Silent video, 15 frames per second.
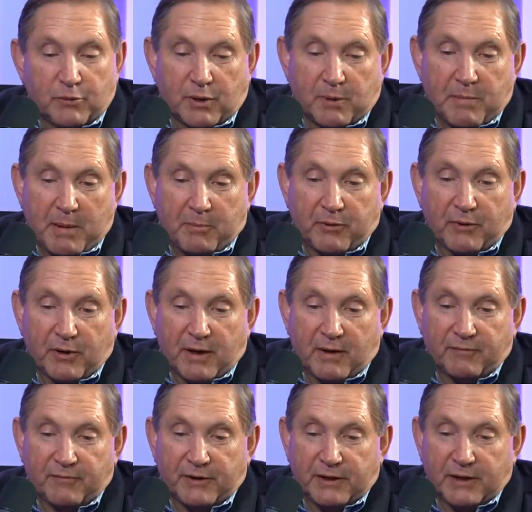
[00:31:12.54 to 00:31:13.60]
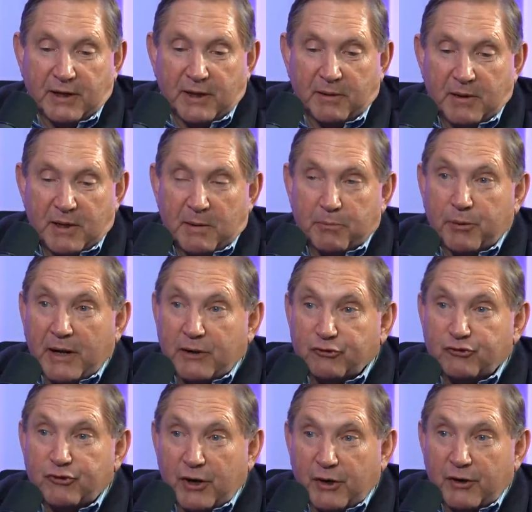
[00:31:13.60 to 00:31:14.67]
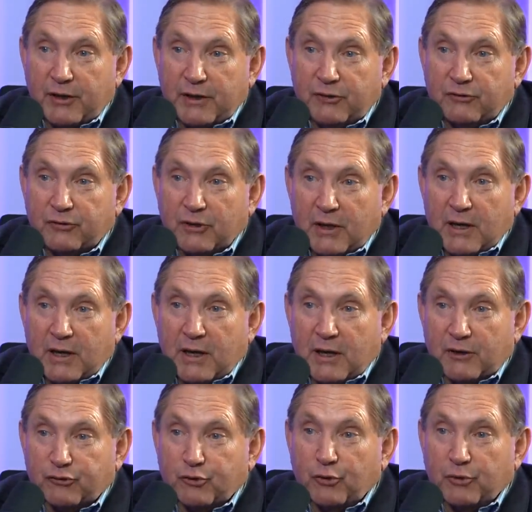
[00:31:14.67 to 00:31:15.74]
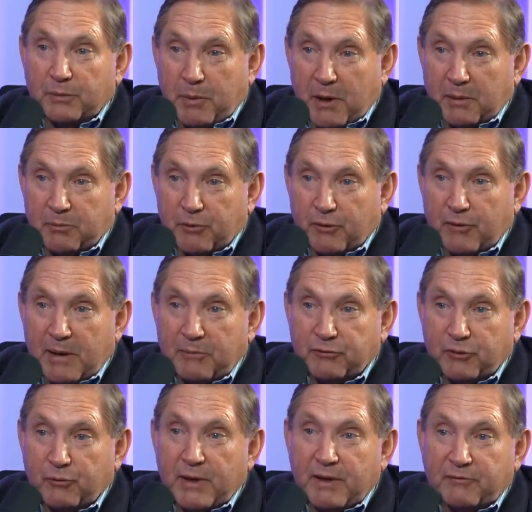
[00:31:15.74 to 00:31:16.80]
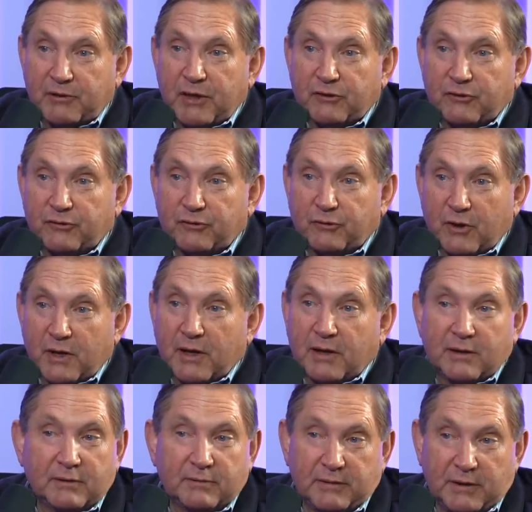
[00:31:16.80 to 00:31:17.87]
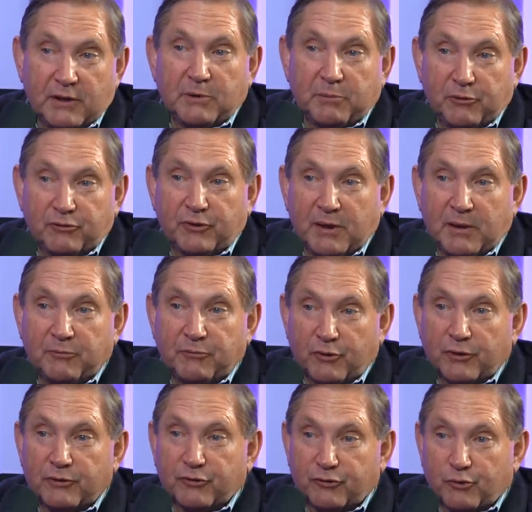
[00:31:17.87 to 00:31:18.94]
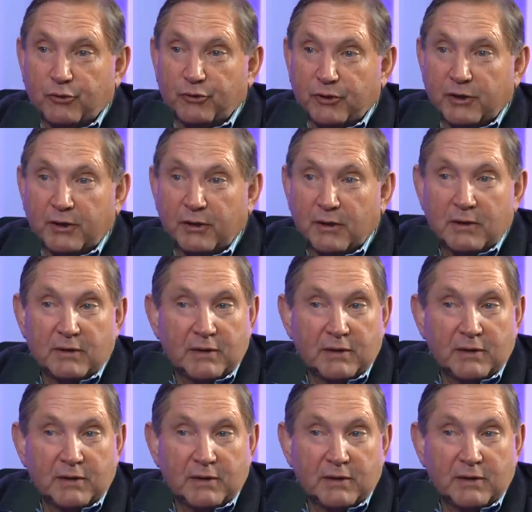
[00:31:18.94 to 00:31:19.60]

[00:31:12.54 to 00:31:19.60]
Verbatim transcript: a member of the Price Charities School in the Park program, so we have kids in the museum during the school year,